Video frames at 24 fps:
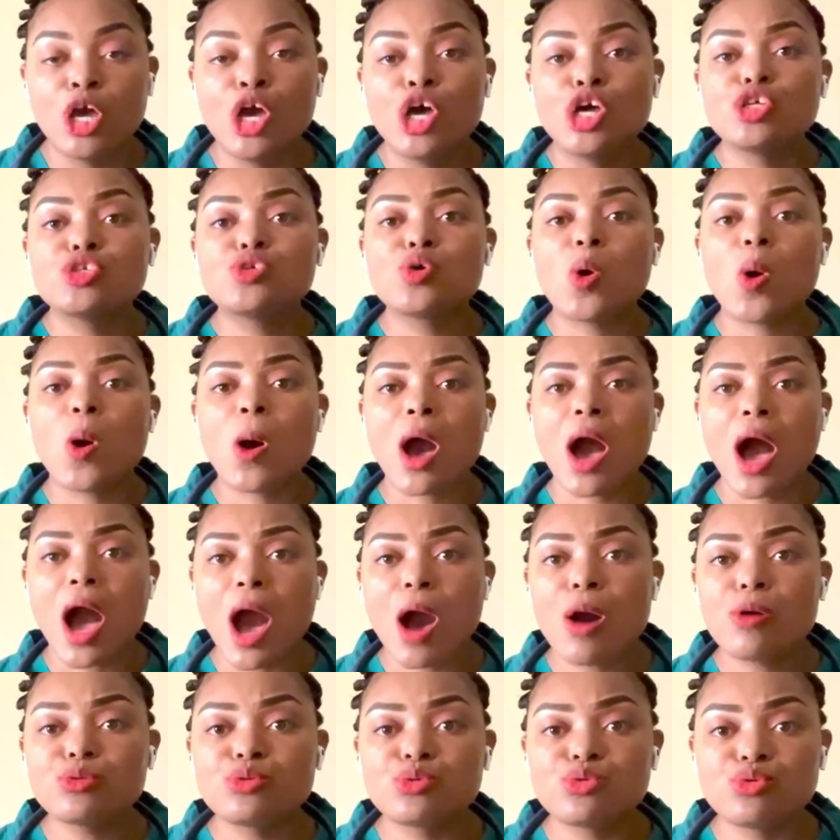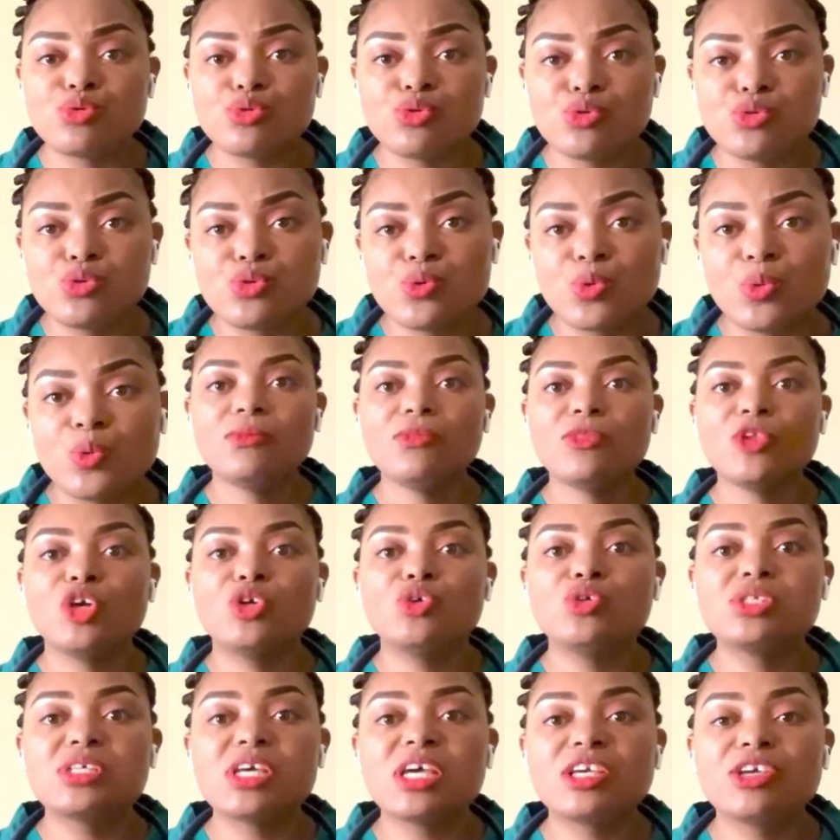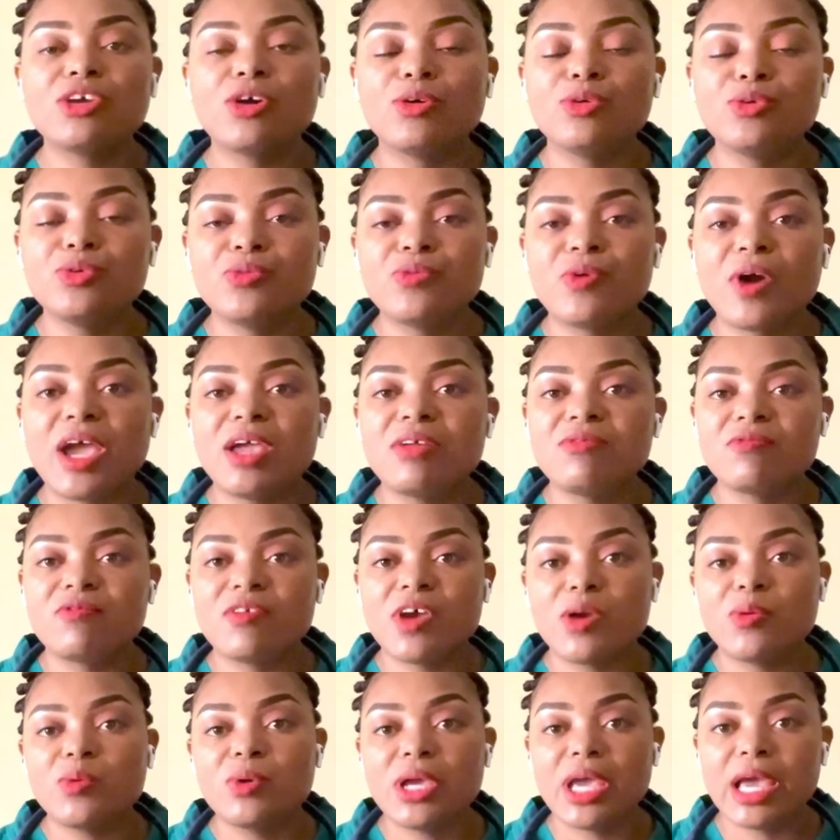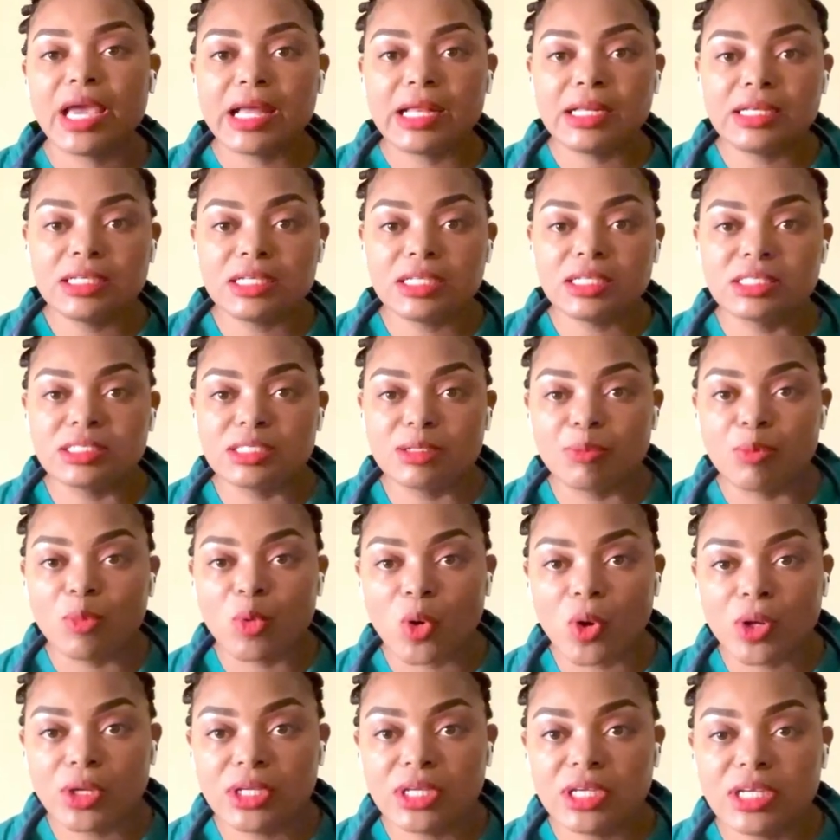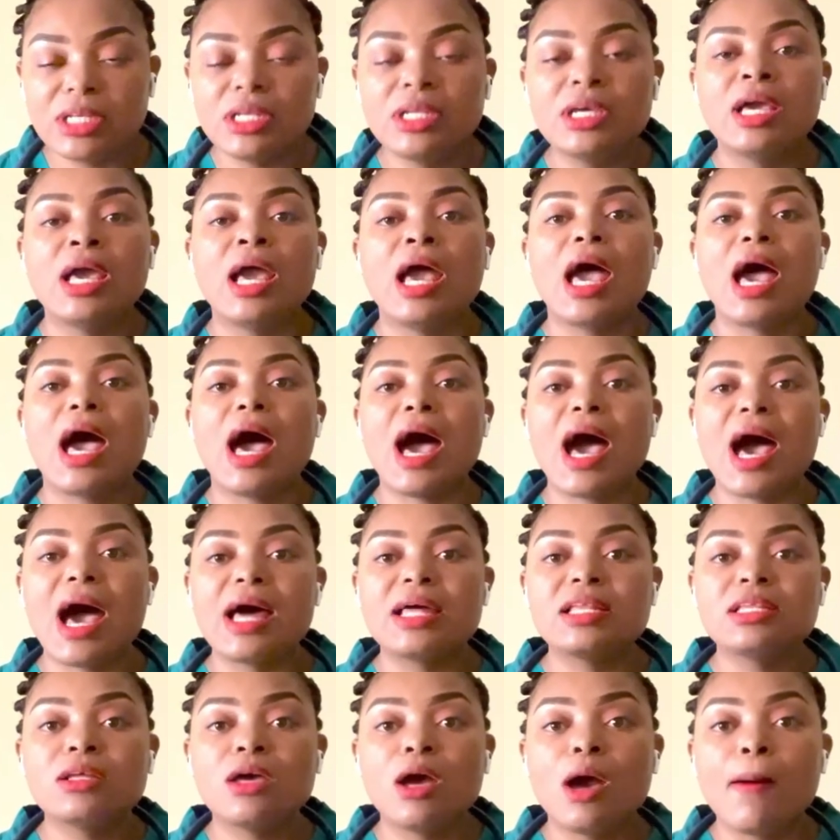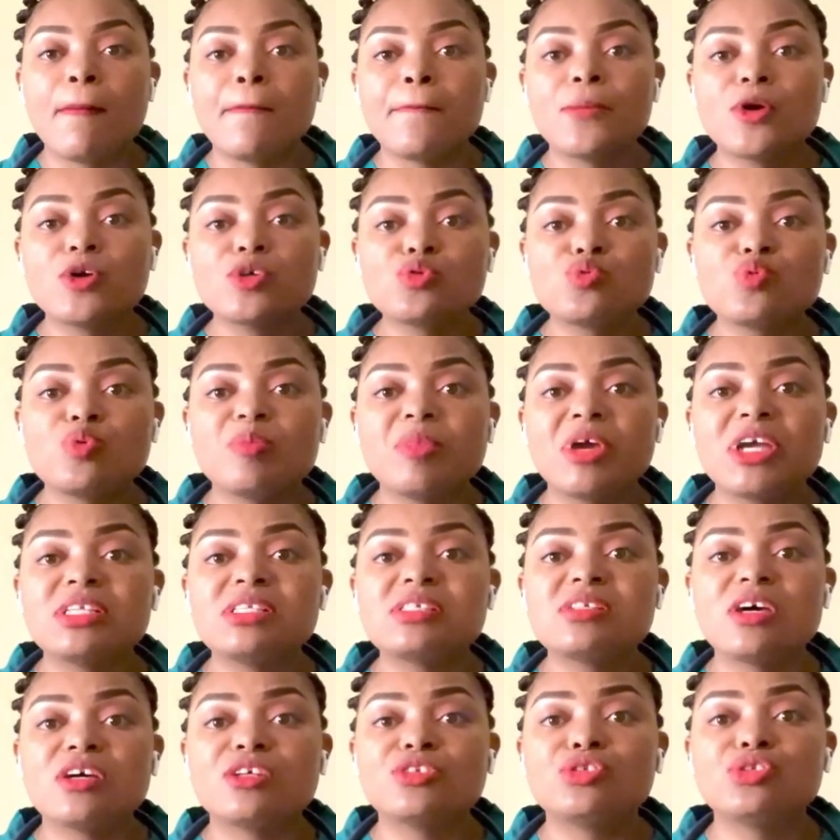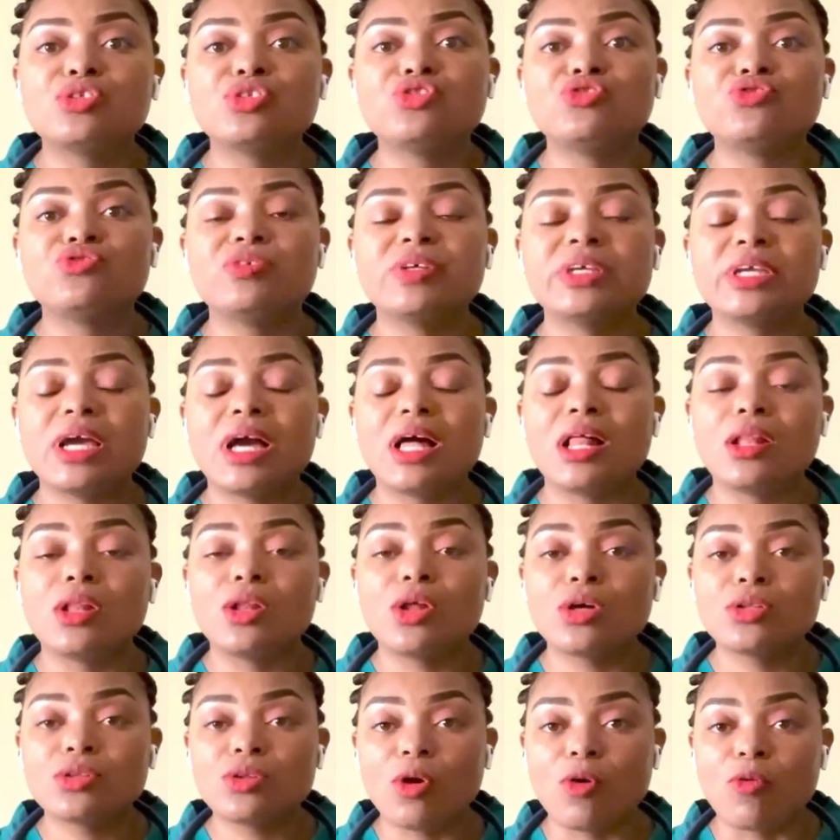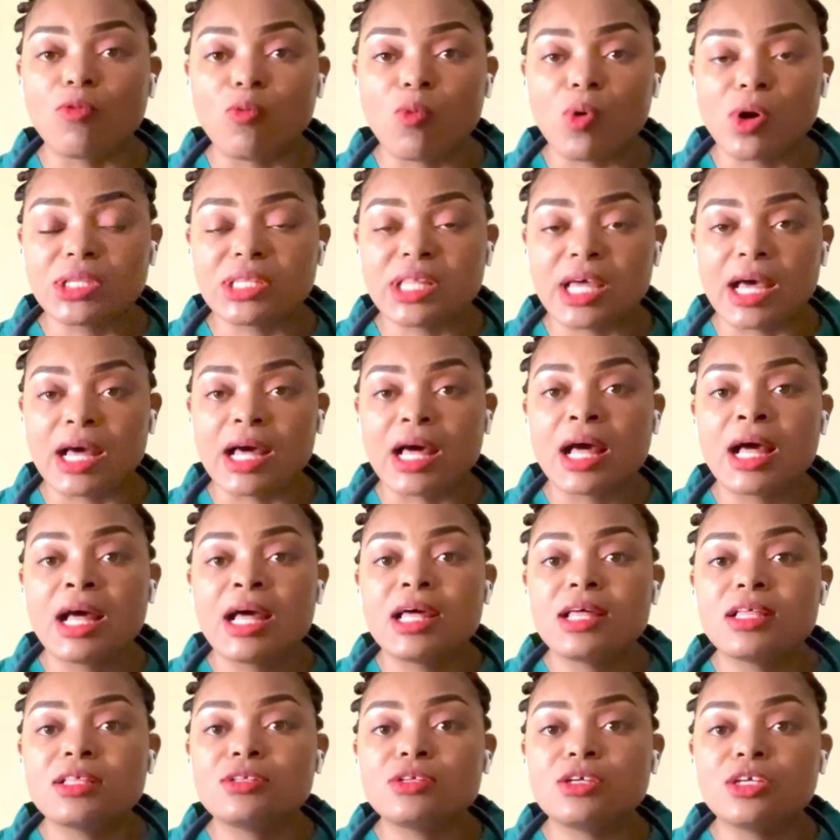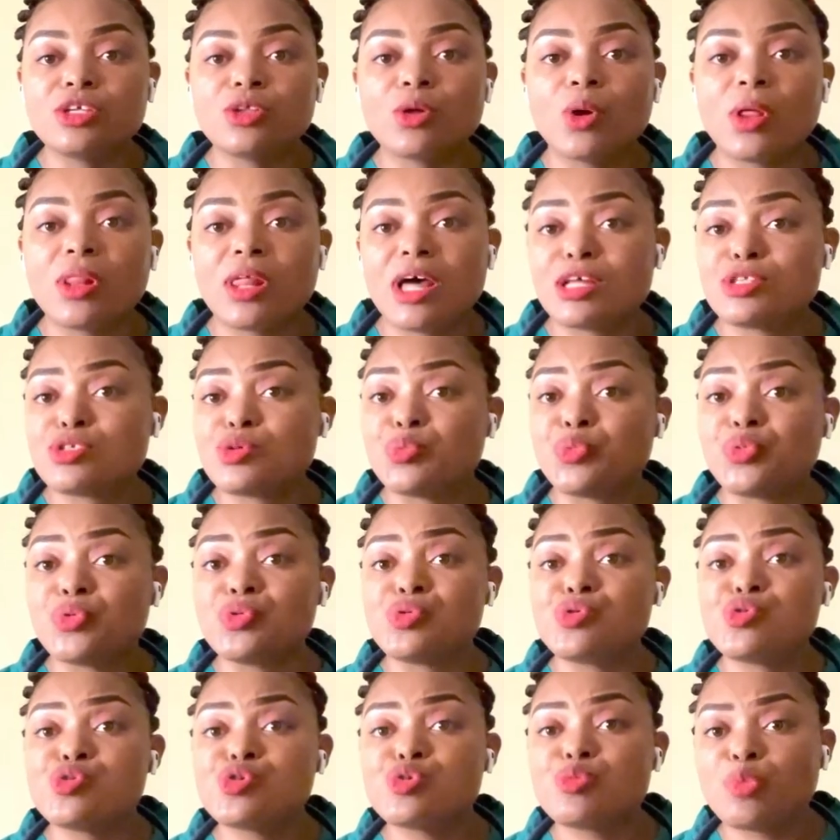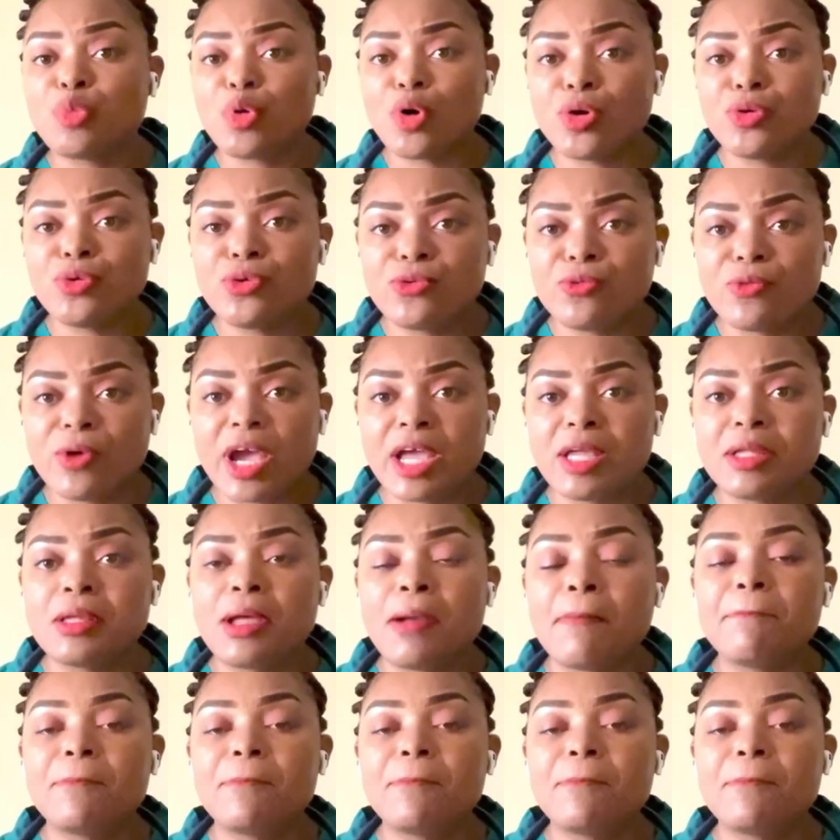So how do? You take your urine very early in the morning, and most women tend to drink a lot of water in order to produce more urine.